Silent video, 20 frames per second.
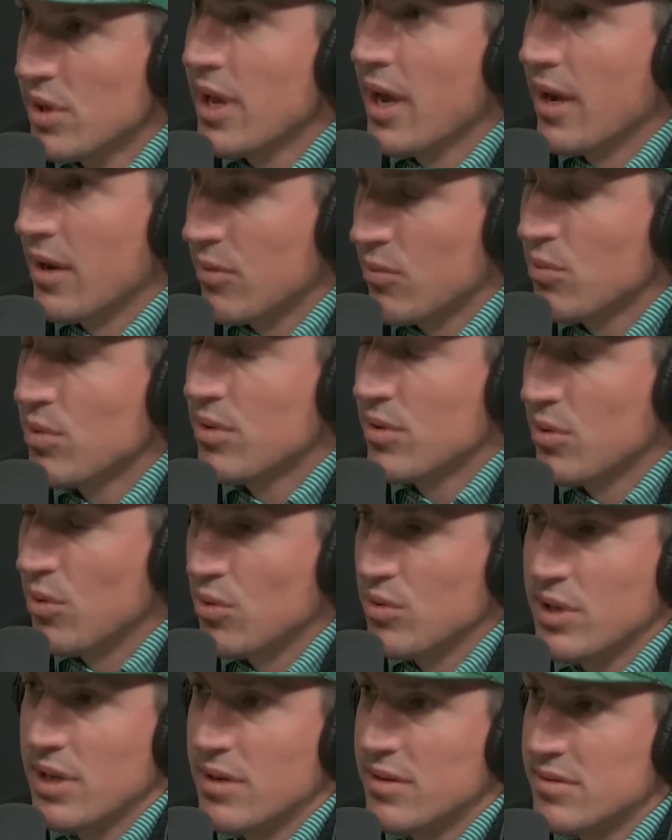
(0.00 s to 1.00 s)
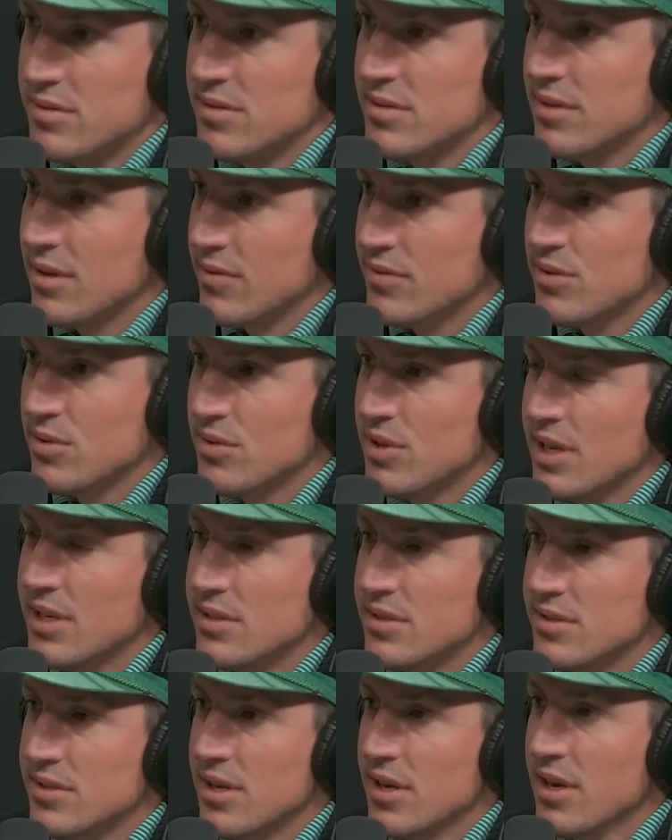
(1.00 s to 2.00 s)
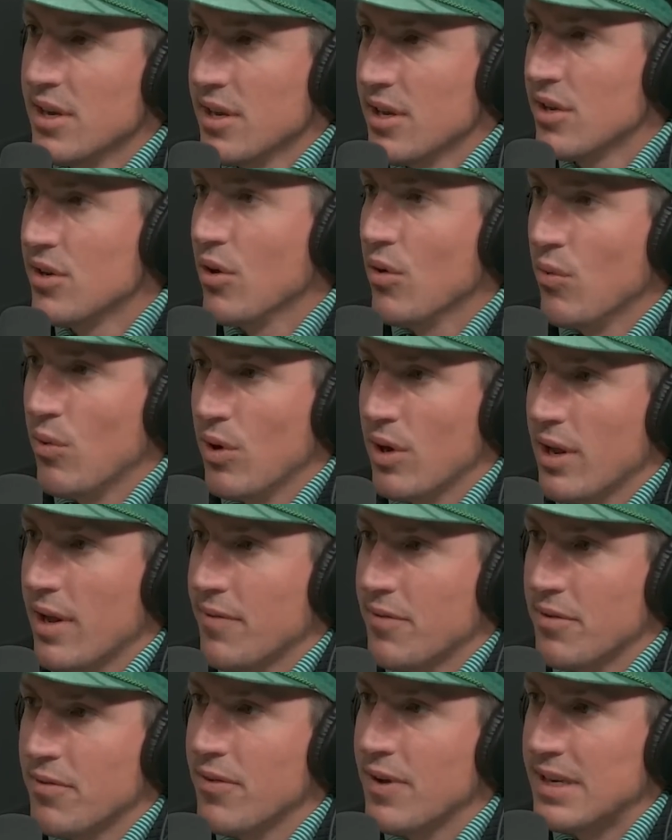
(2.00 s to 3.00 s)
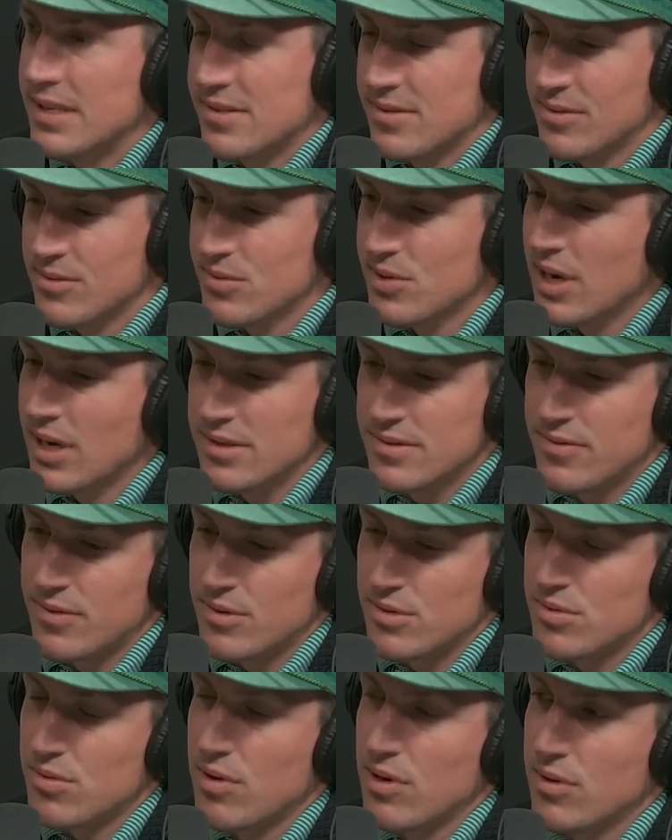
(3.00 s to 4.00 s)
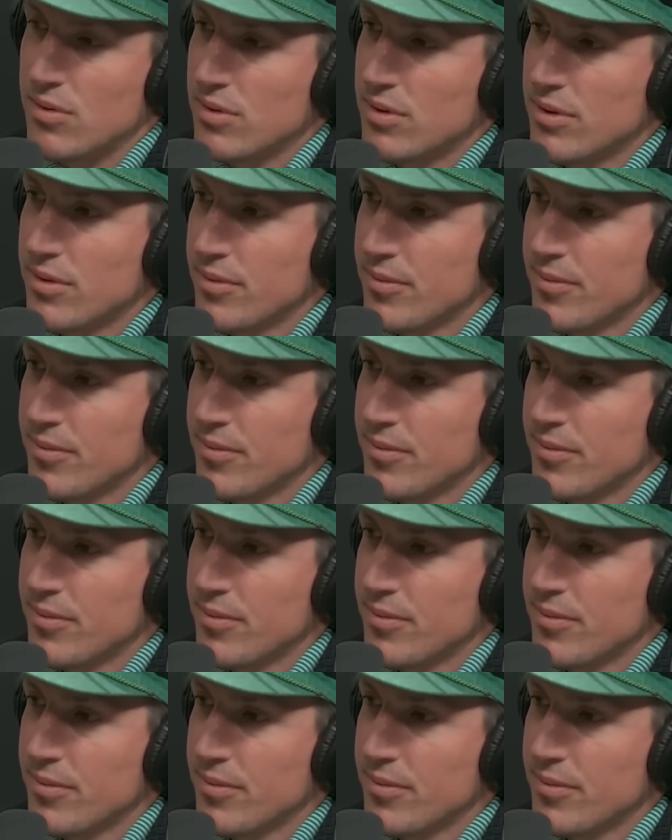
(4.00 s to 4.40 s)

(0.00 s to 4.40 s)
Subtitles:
yeah, with goaltenders and stuff. So you don't want to have to face those guys first round.